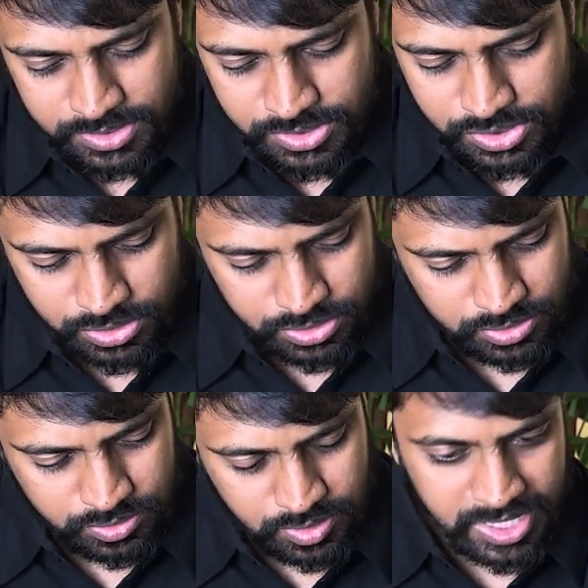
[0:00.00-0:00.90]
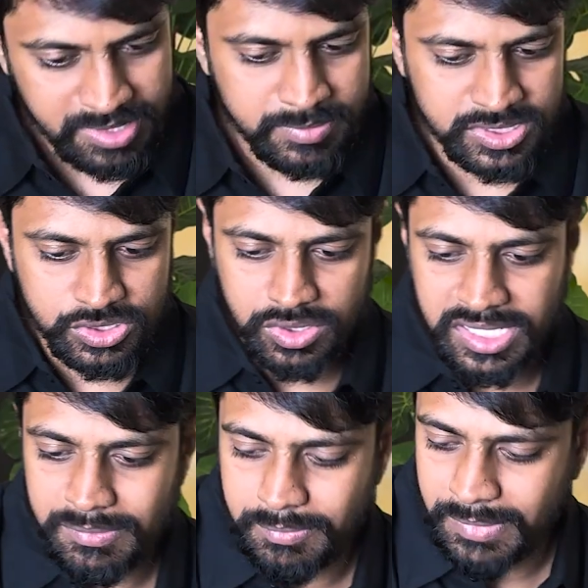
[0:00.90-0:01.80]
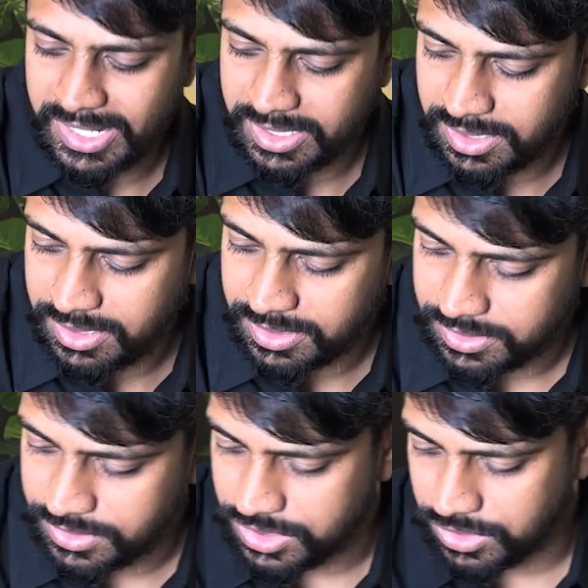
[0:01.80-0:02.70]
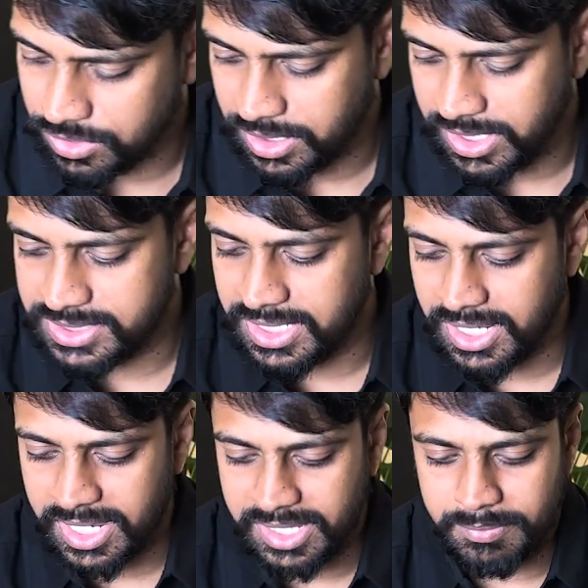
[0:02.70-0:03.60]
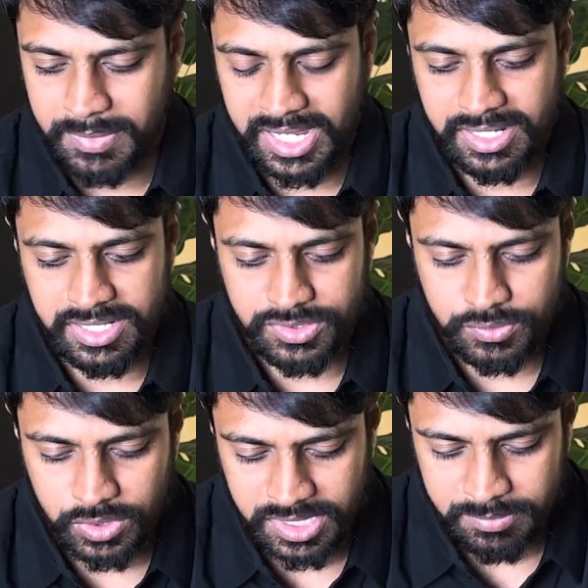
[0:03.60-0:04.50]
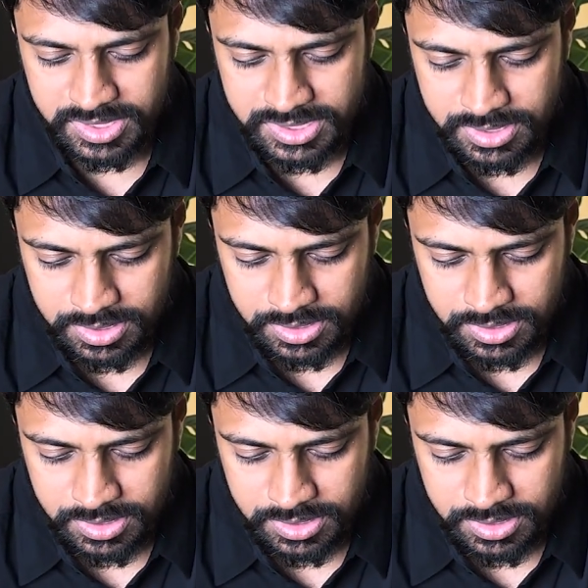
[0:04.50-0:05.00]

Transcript: So I missed only magnet. So DJI magnet is what I missed.